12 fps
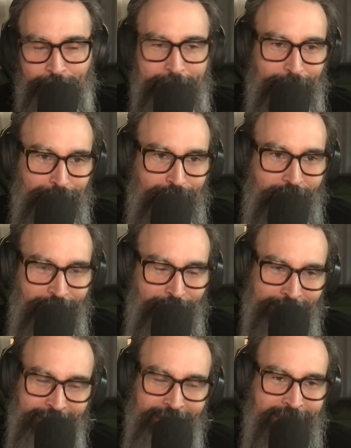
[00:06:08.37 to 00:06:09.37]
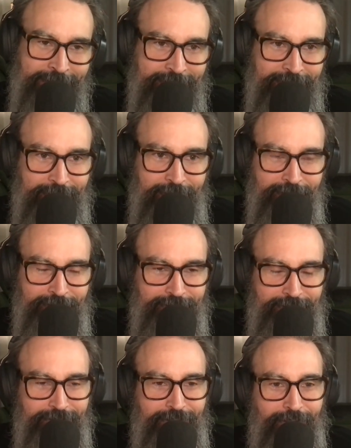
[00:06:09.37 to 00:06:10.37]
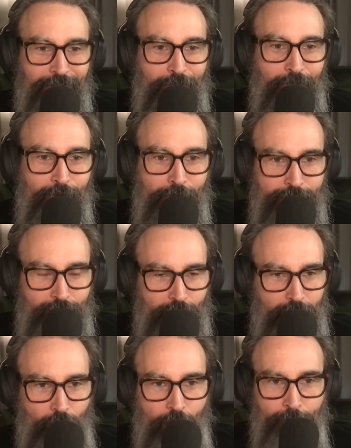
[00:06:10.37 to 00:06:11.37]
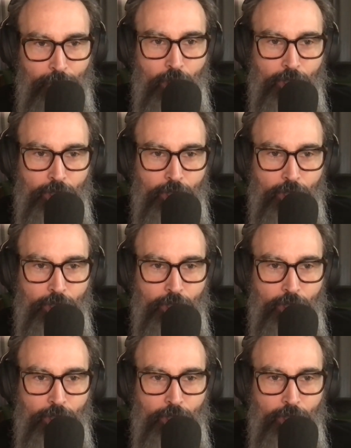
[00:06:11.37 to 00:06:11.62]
people draw their lines because Greg's are like, I'm not